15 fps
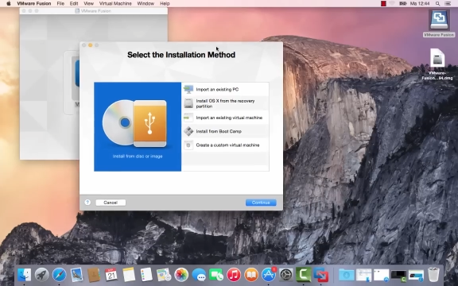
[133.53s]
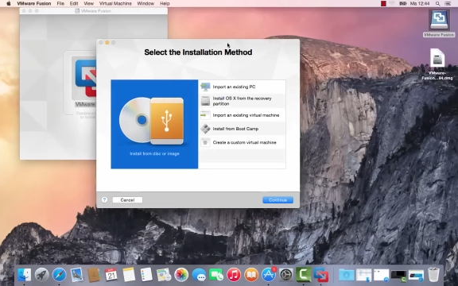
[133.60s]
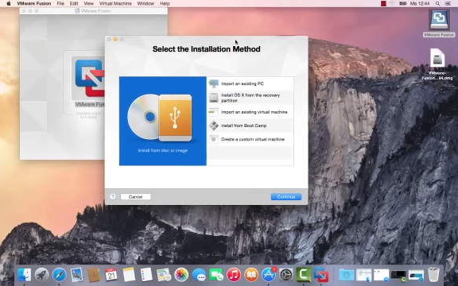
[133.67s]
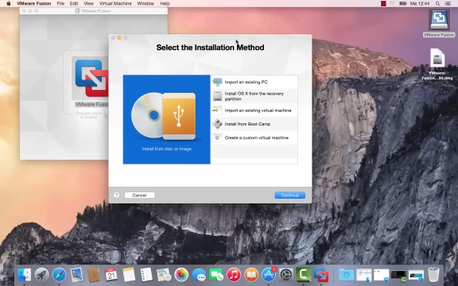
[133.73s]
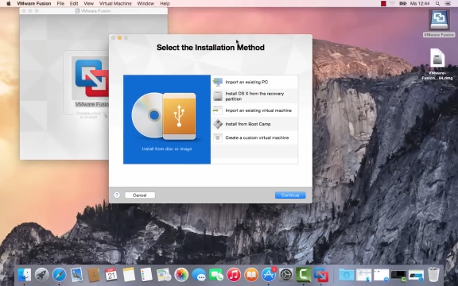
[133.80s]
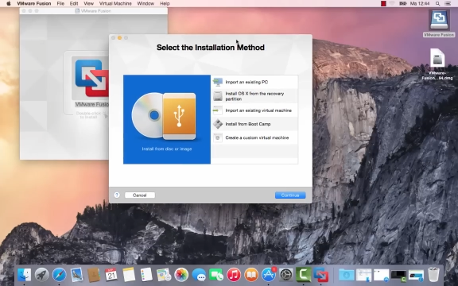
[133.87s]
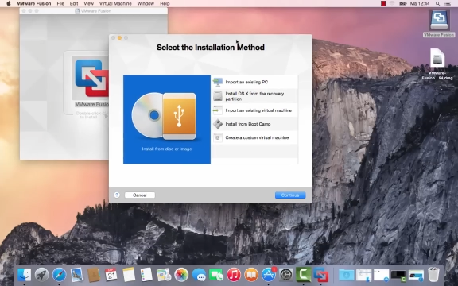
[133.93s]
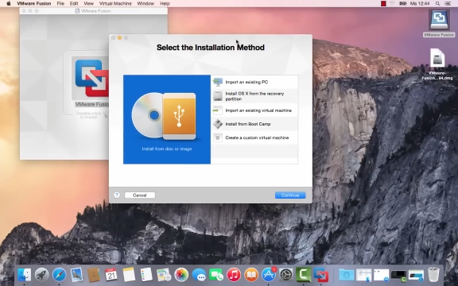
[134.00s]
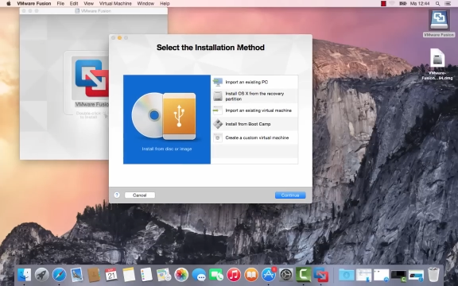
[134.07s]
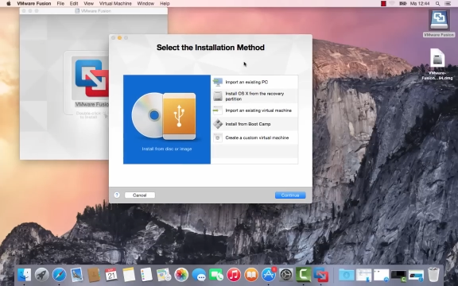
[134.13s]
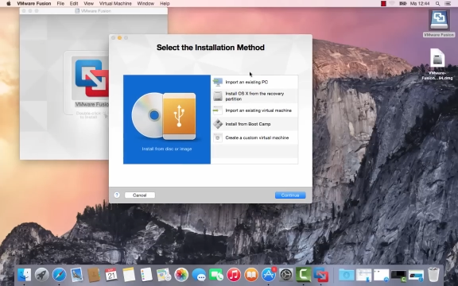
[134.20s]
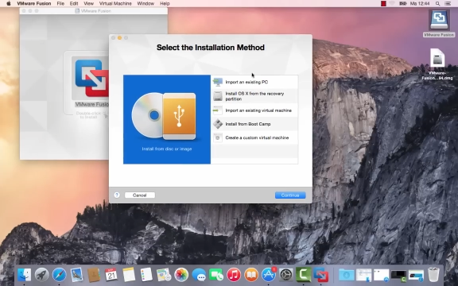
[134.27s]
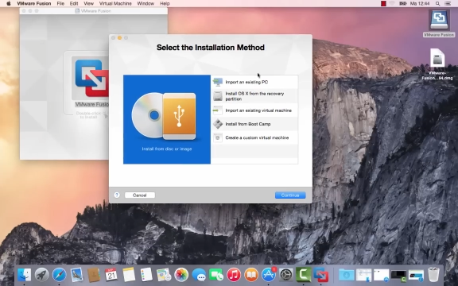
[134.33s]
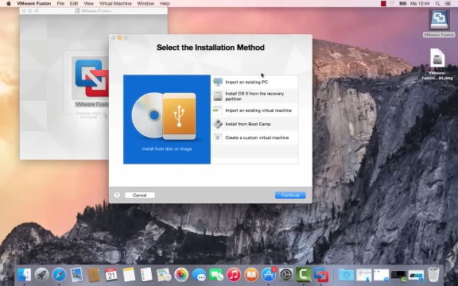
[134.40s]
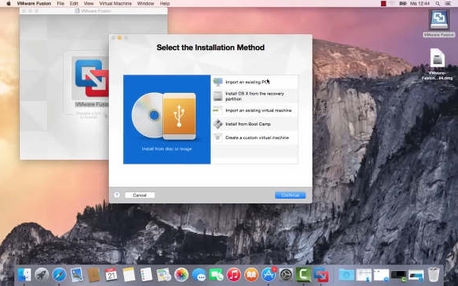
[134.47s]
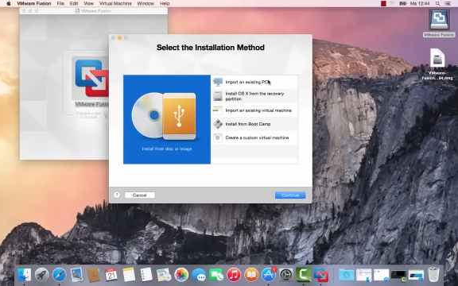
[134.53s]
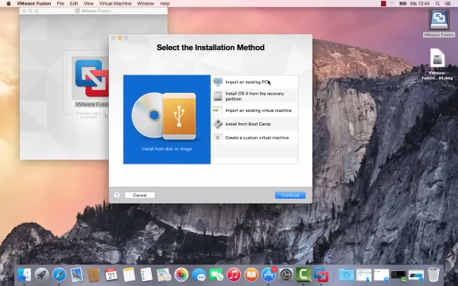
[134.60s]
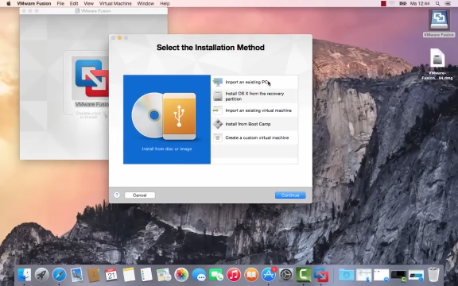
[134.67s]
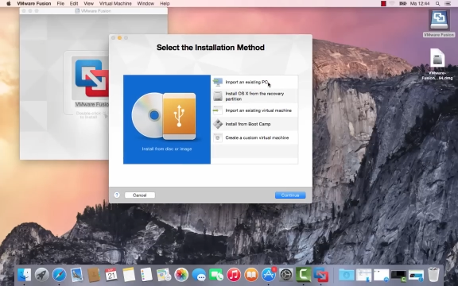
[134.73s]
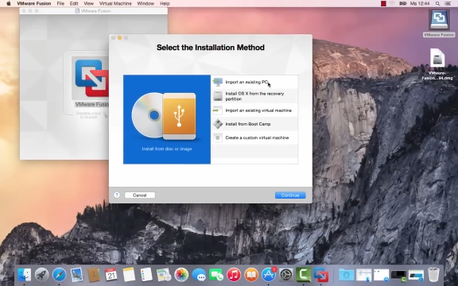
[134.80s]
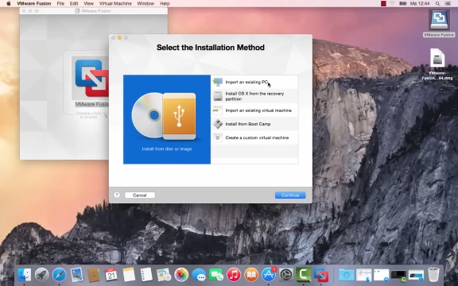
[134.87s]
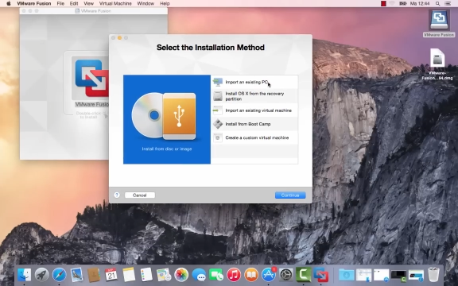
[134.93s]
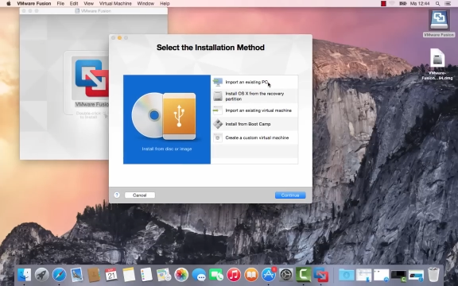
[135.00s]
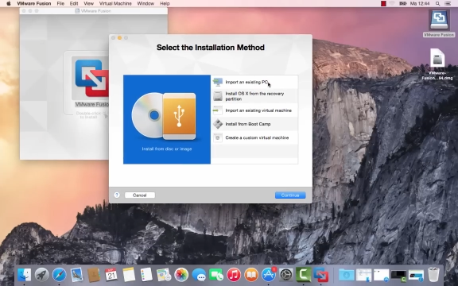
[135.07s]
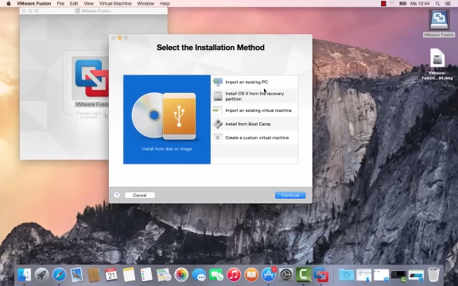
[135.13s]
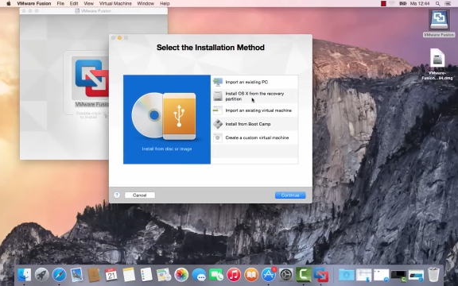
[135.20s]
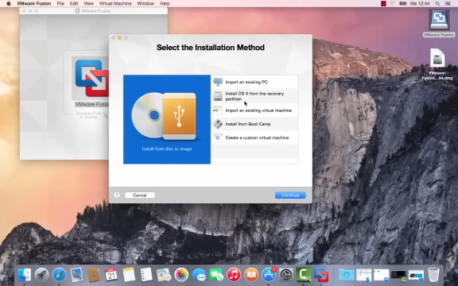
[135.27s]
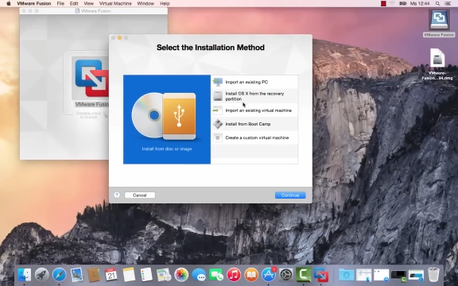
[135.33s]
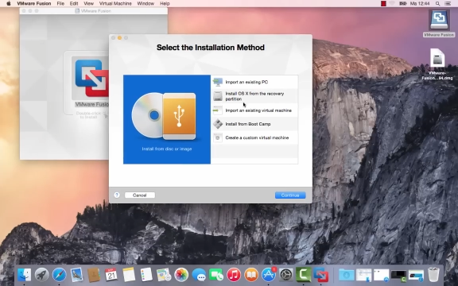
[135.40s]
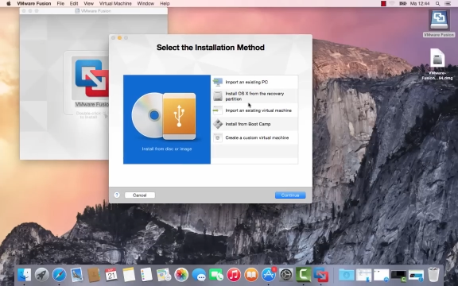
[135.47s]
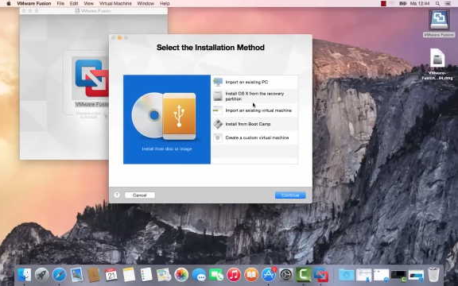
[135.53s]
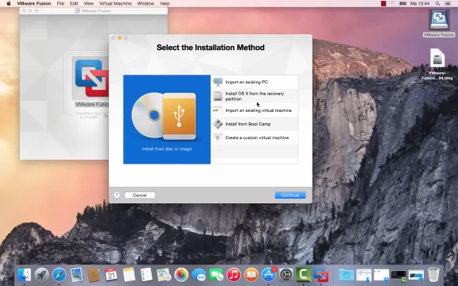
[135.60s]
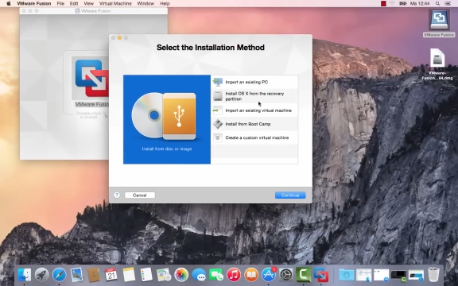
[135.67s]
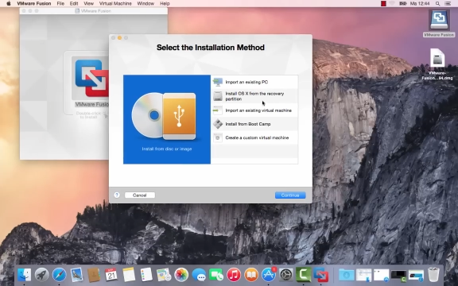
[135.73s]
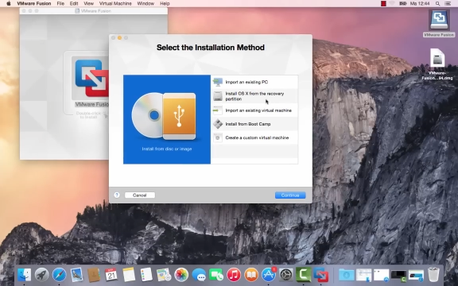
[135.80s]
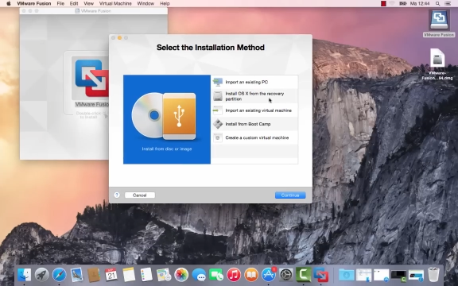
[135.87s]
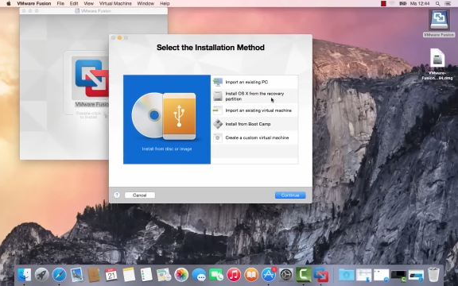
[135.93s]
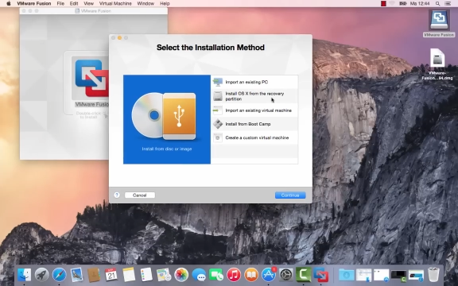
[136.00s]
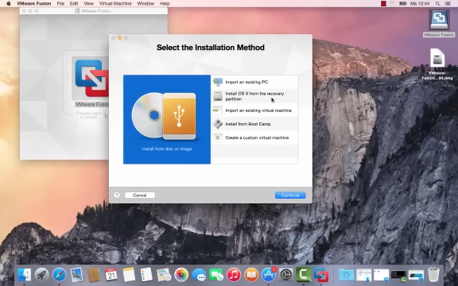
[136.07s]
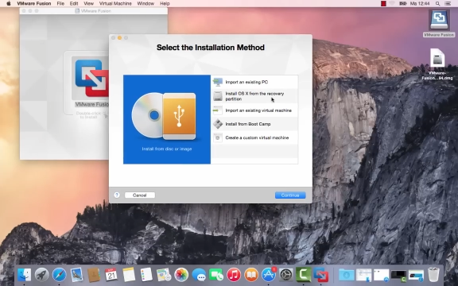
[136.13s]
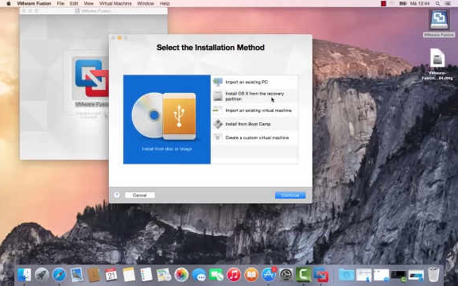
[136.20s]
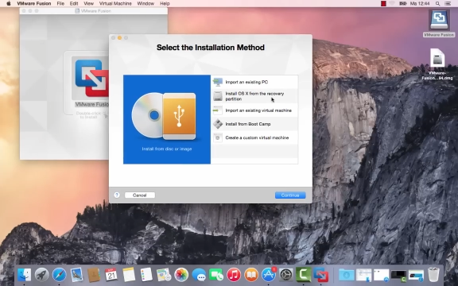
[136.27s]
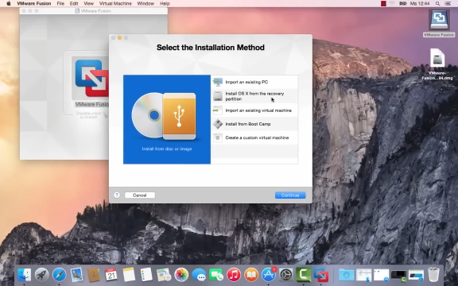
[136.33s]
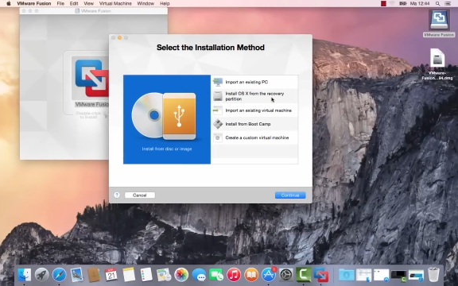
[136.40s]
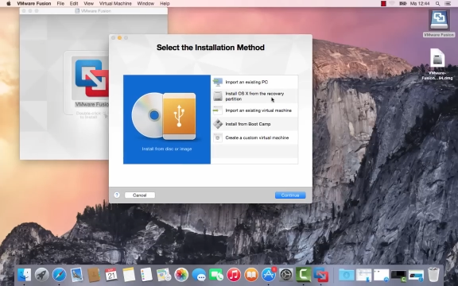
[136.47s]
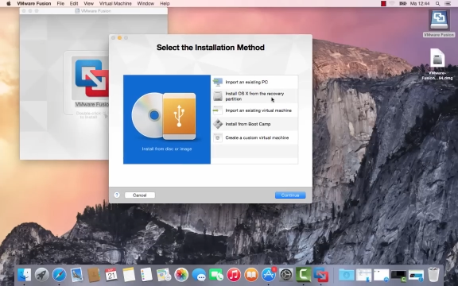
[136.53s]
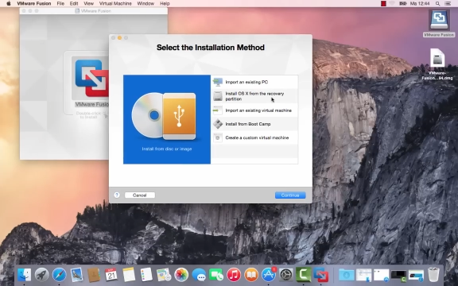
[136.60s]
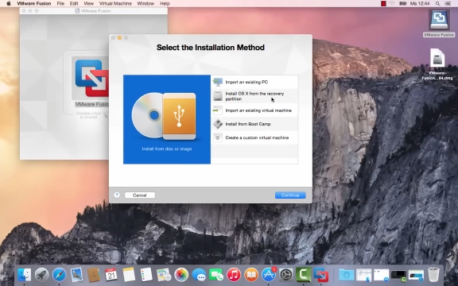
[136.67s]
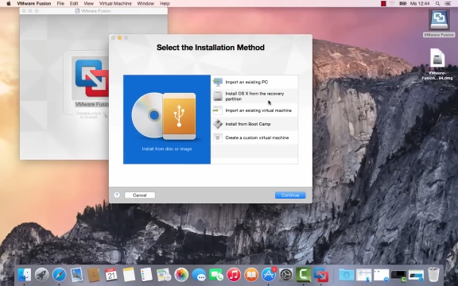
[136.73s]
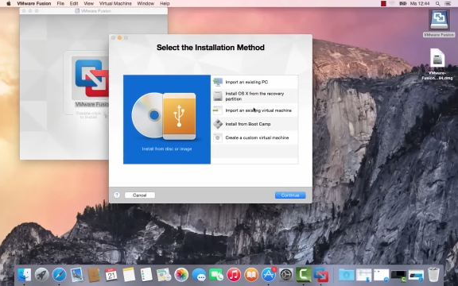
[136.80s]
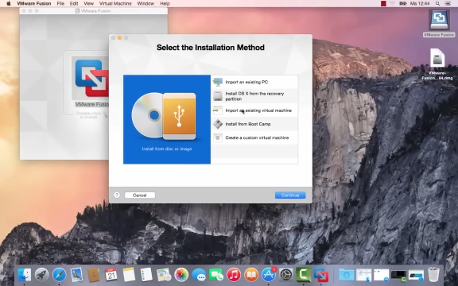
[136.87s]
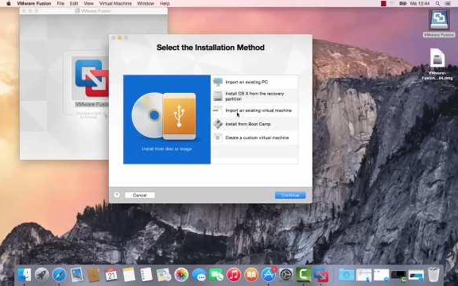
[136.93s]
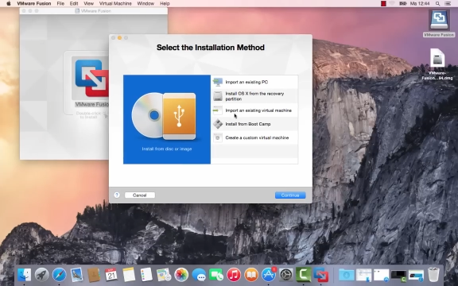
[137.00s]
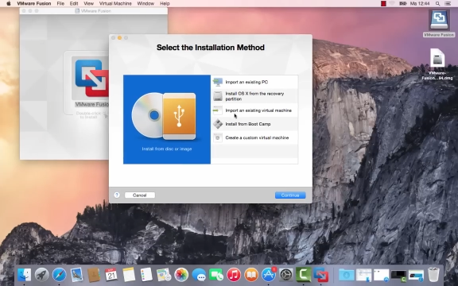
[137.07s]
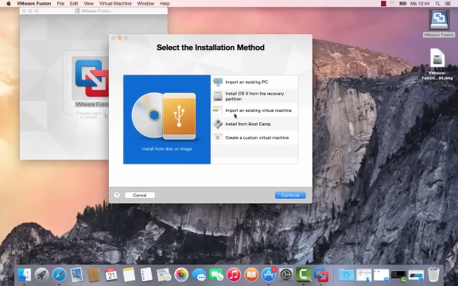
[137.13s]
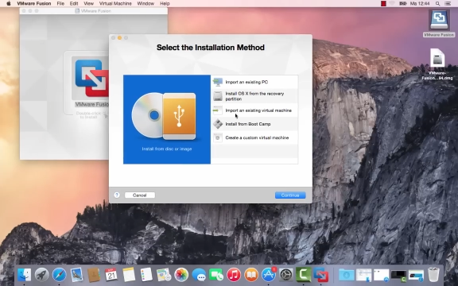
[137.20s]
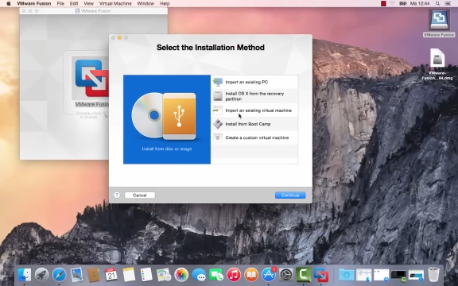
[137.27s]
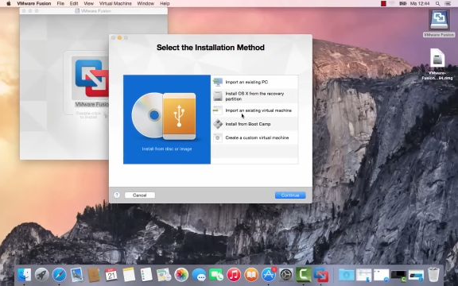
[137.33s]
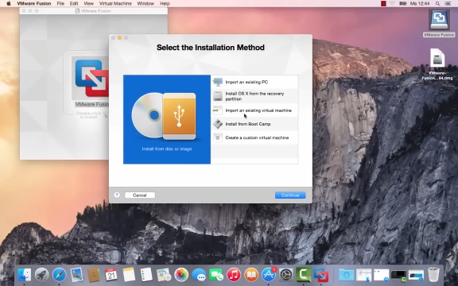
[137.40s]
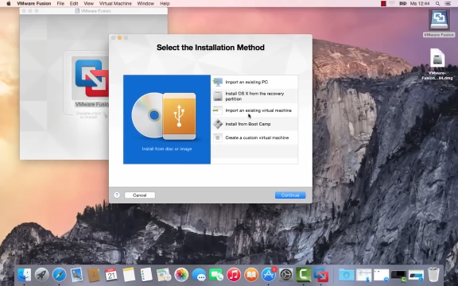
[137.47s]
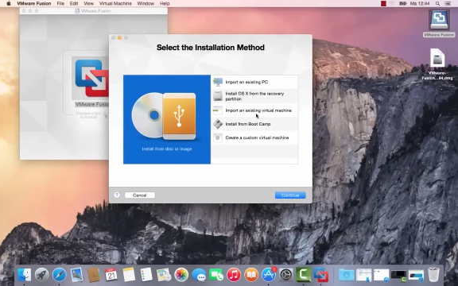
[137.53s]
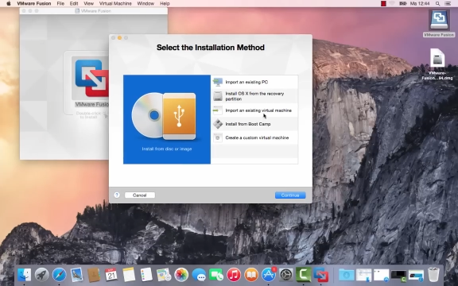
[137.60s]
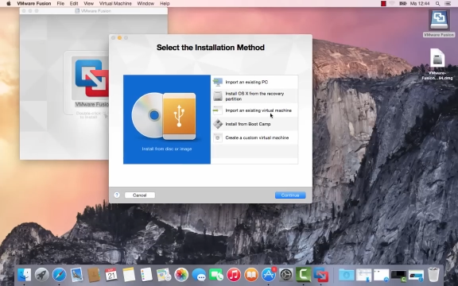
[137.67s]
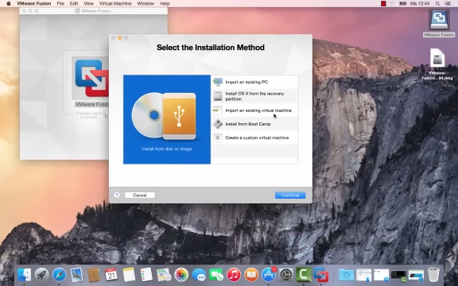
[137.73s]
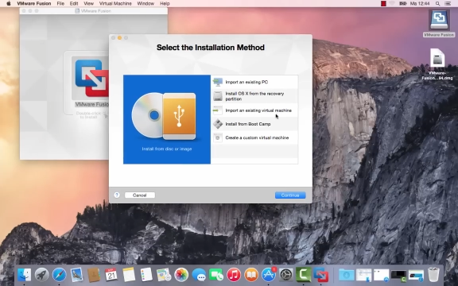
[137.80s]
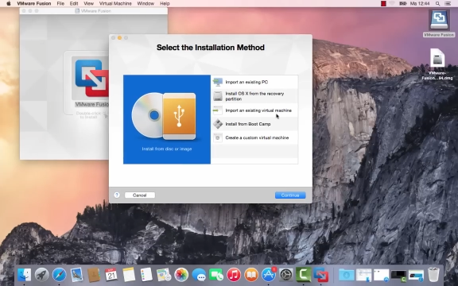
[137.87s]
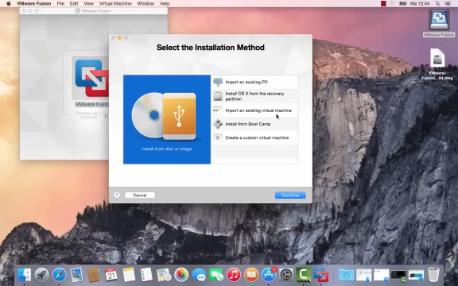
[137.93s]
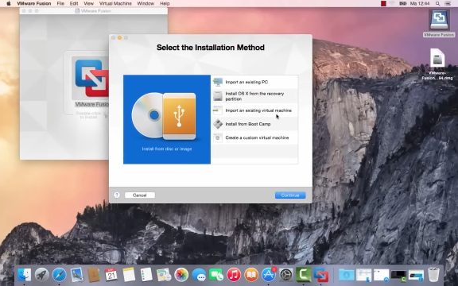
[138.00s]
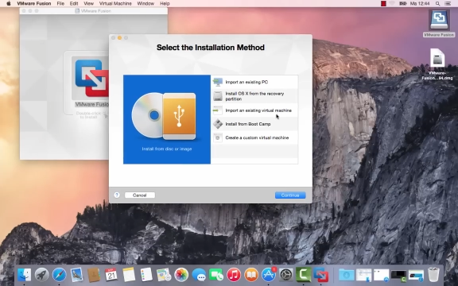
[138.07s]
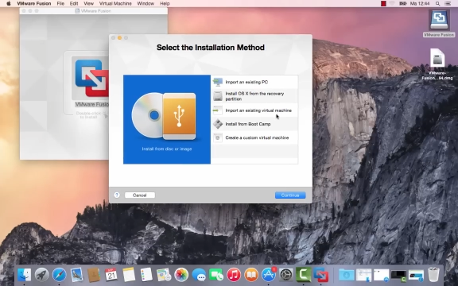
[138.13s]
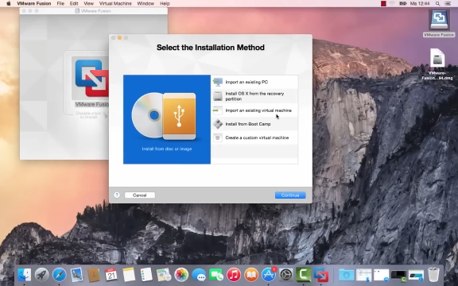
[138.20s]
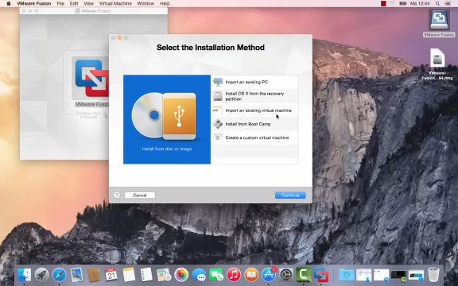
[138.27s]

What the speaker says: Nobody's mouth can be seen.